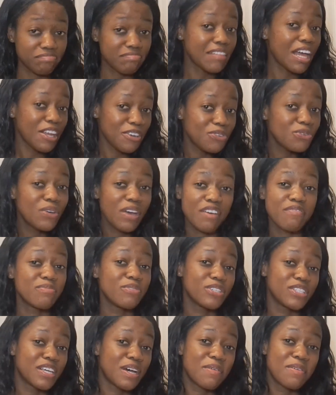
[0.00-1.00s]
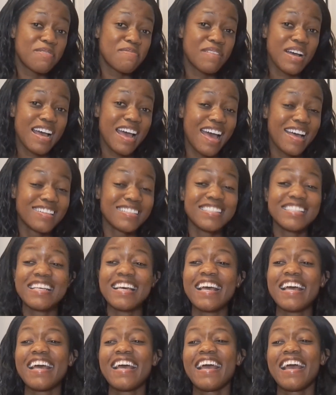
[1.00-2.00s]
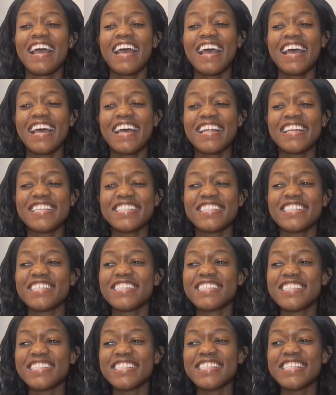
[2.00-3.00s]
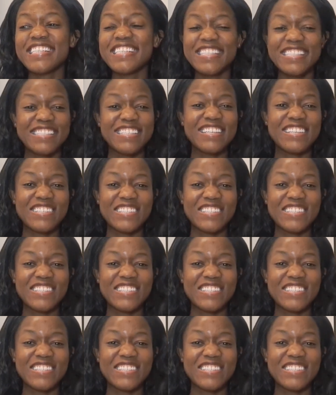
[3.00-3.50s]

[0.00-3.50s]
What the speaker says: I do have more time on my hands, and it's just easier,